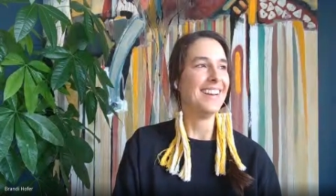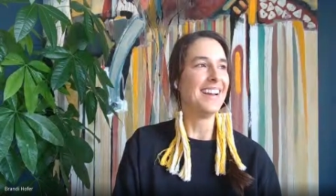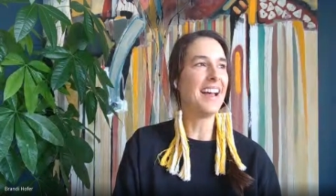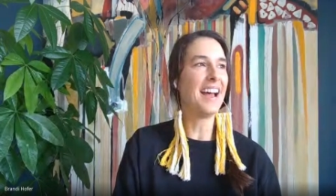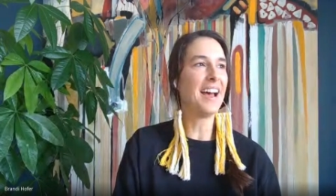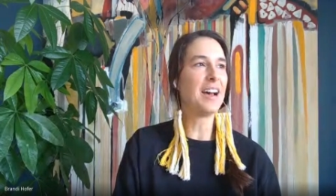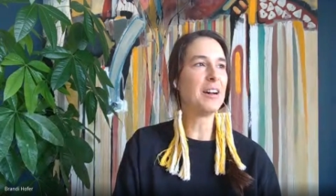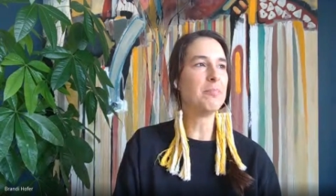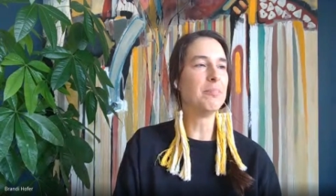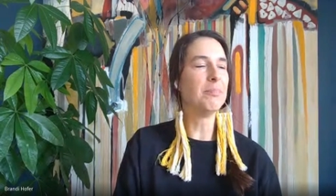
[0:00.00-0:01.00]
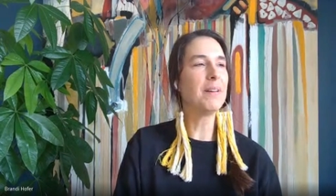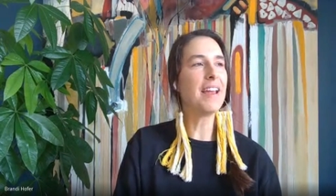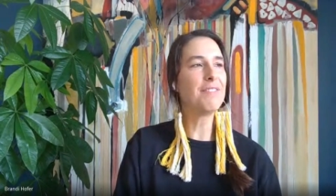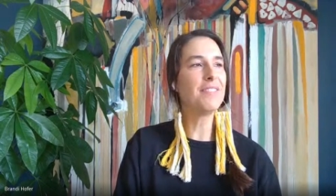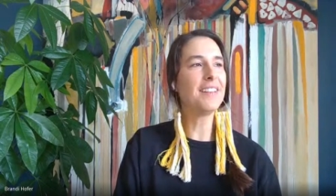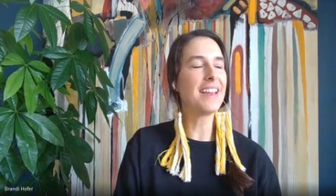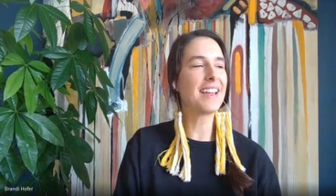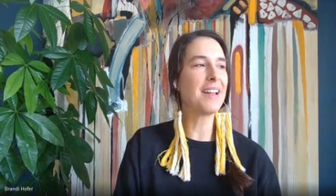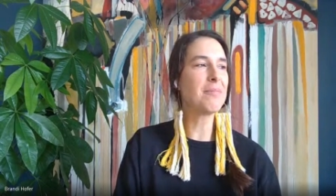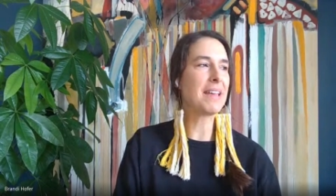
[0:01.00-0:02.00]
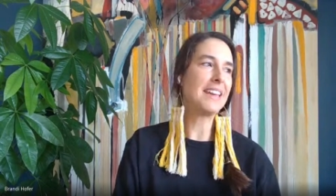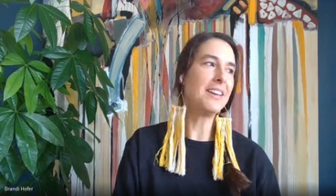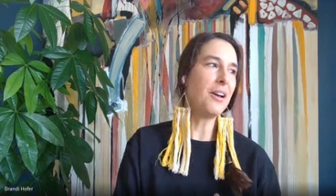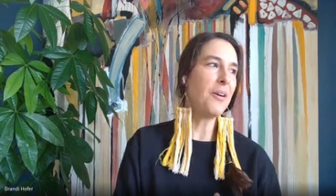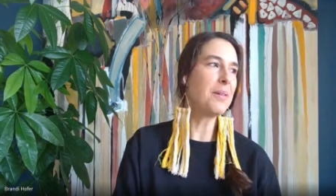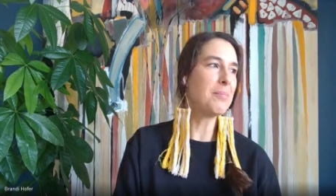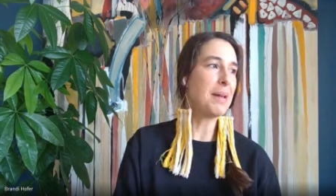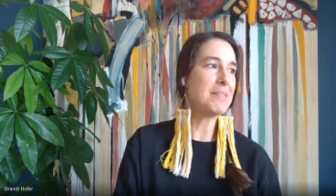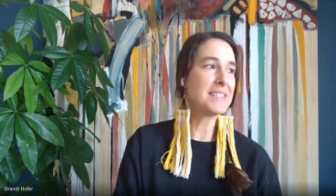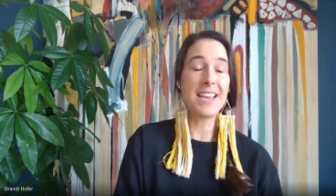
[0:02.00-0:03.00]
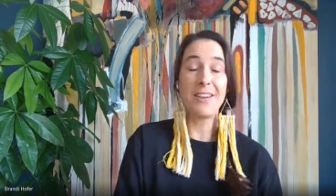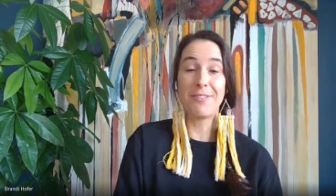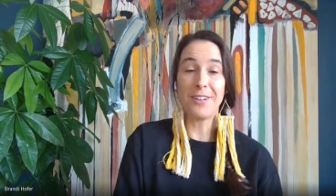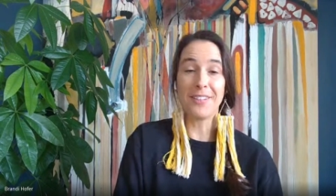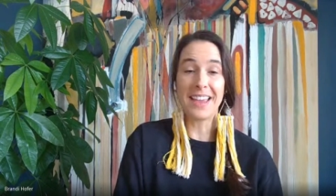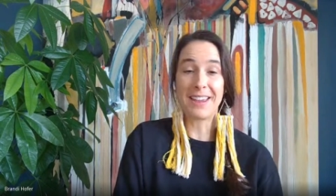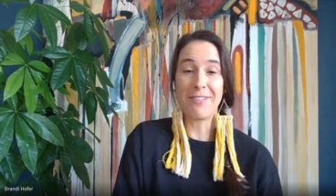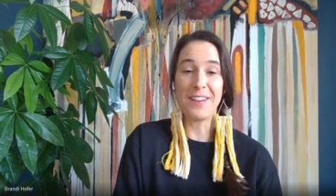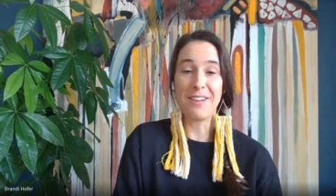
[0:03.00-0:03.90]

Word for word: Um, but I feel like I'm like, you know, it might be safer. Like if he